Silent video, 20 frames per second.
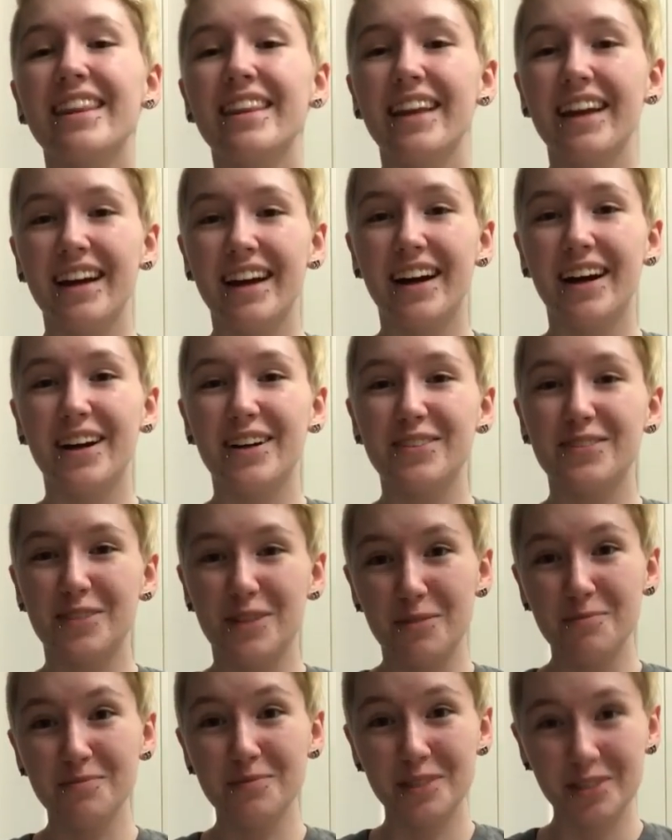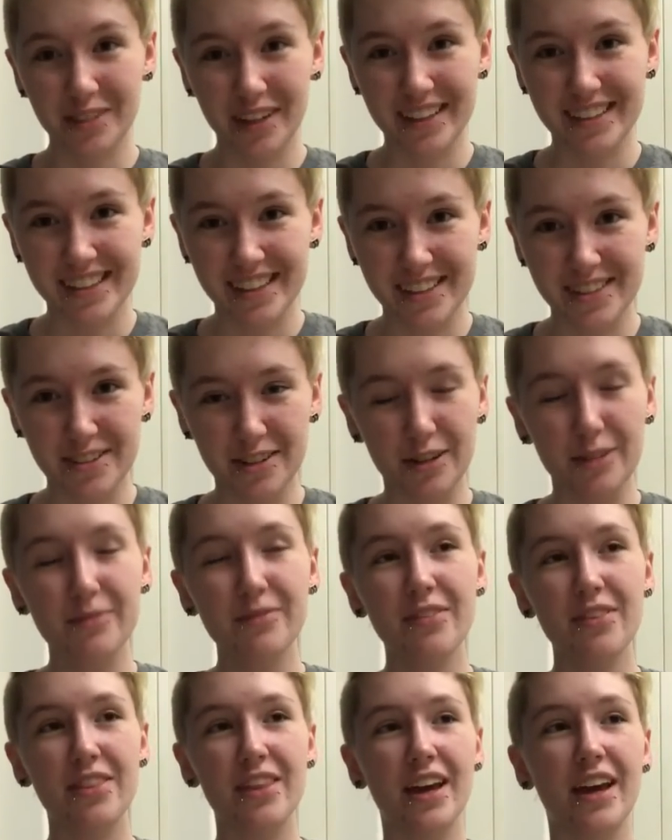they are from Tourette's
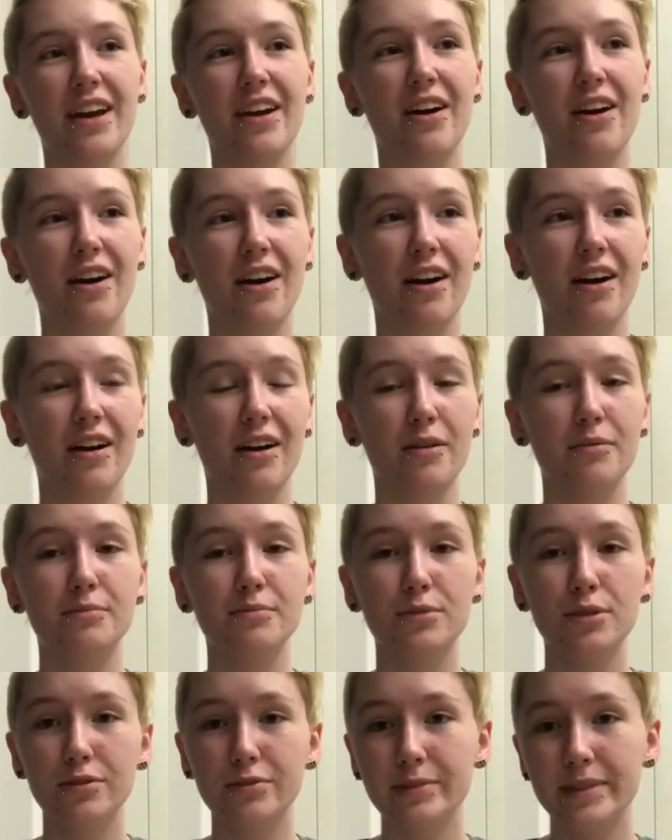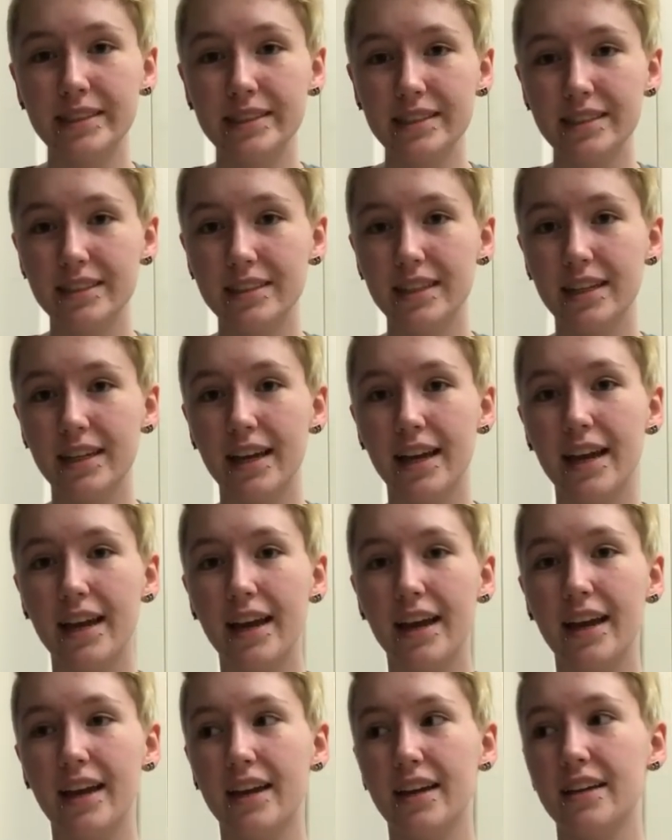syndrome. They are movements
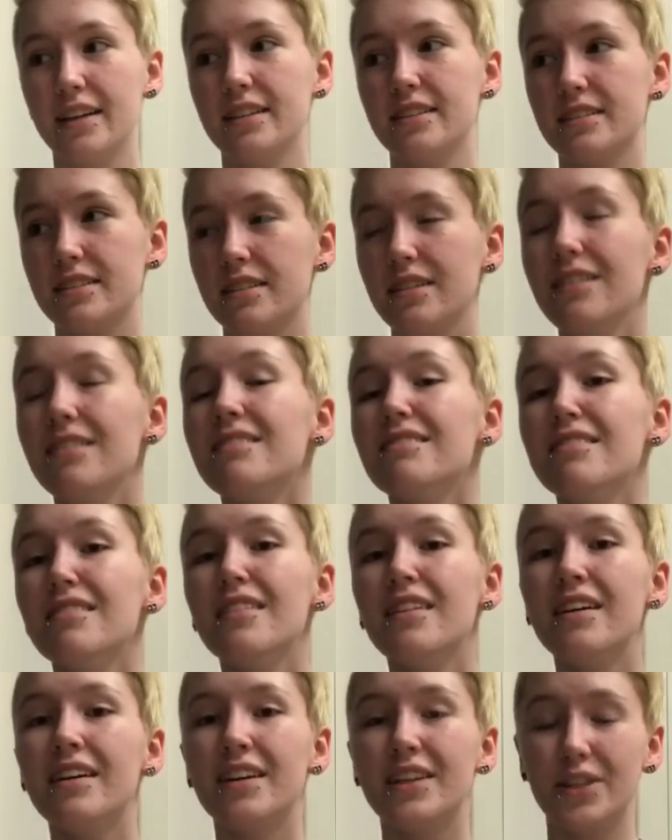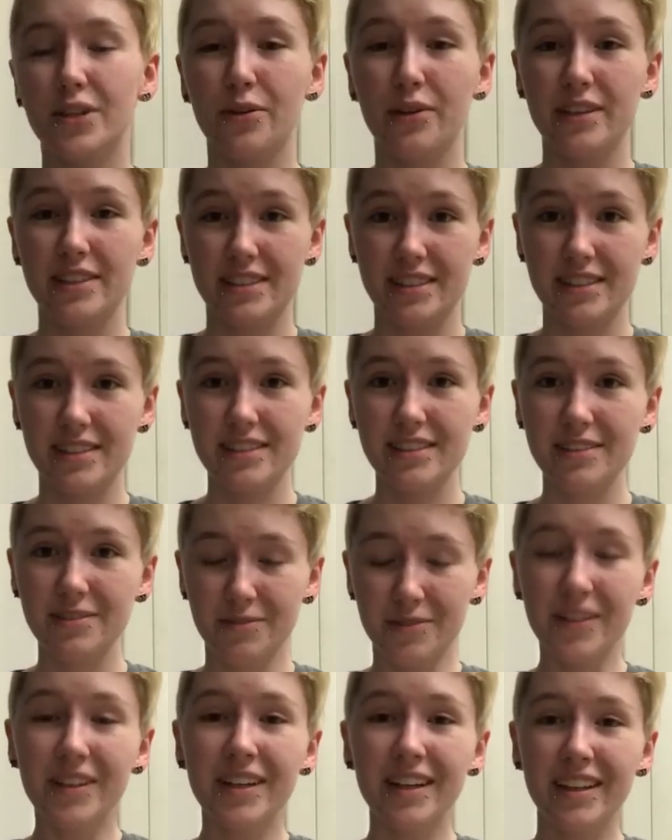and noises
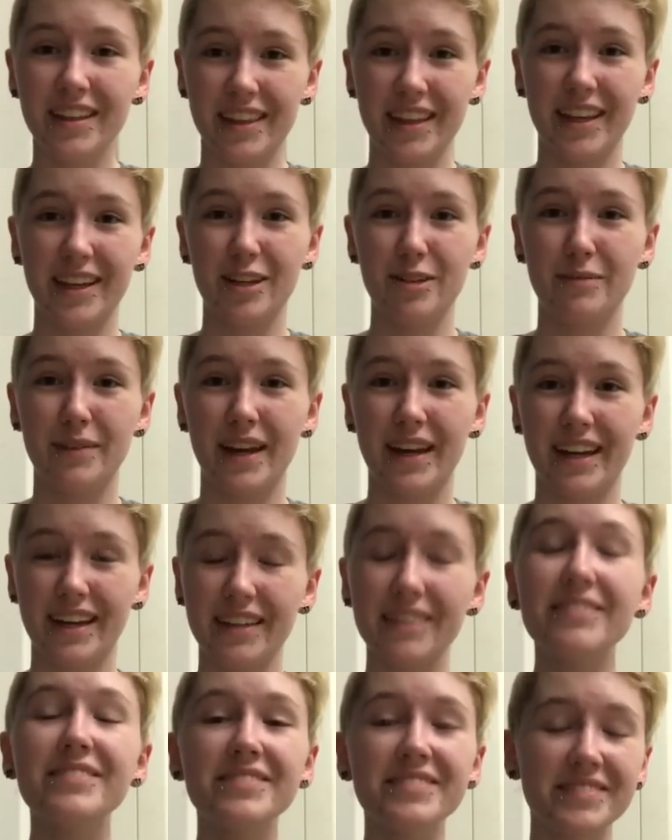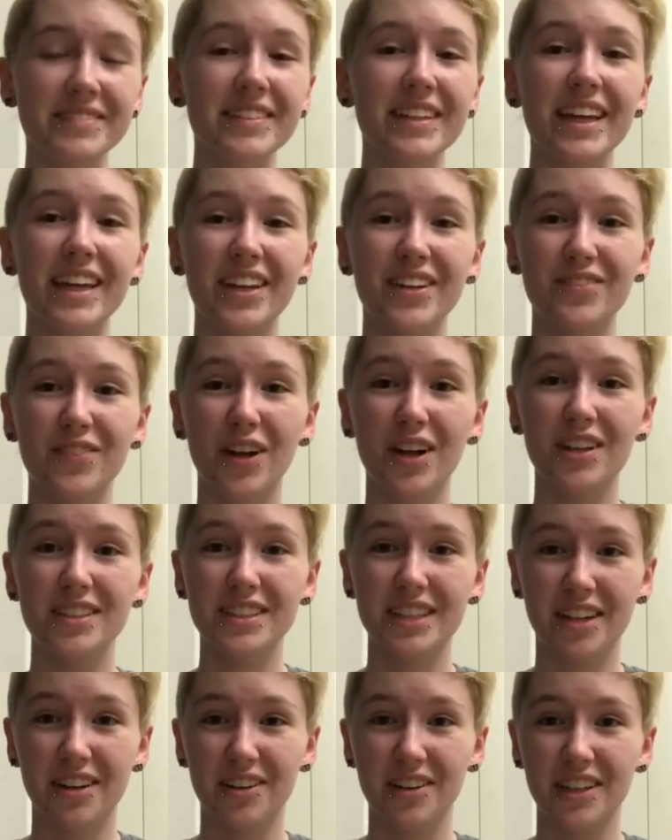that you make
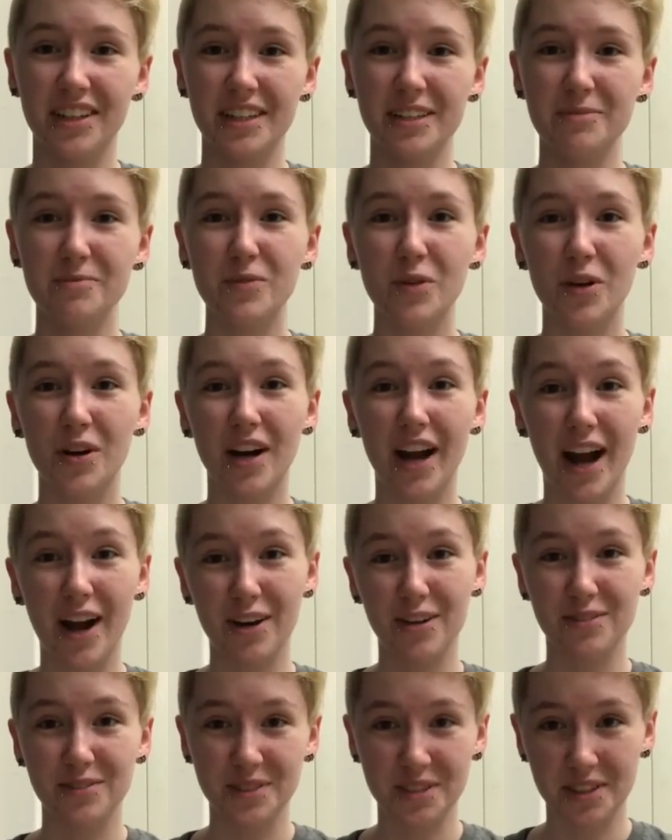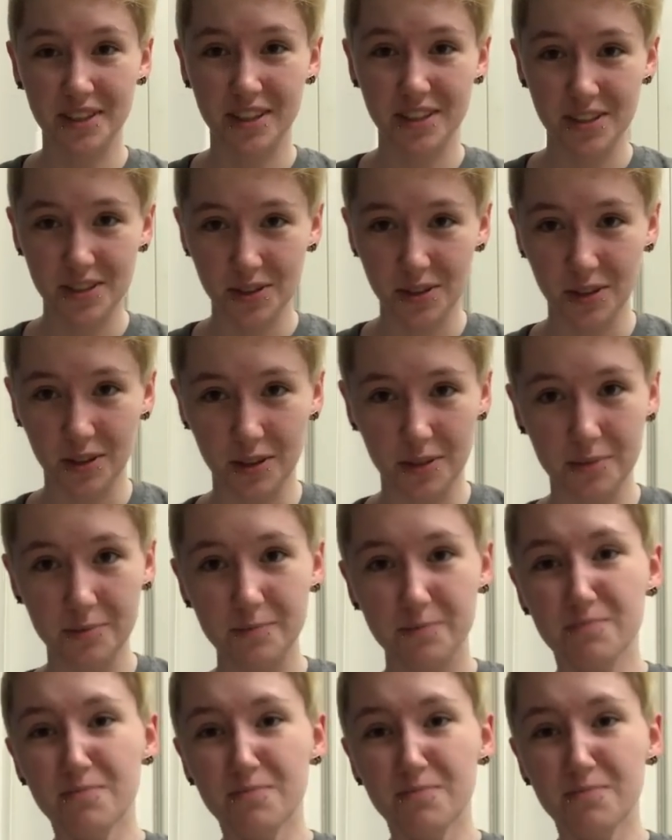involuntarily or out of your control.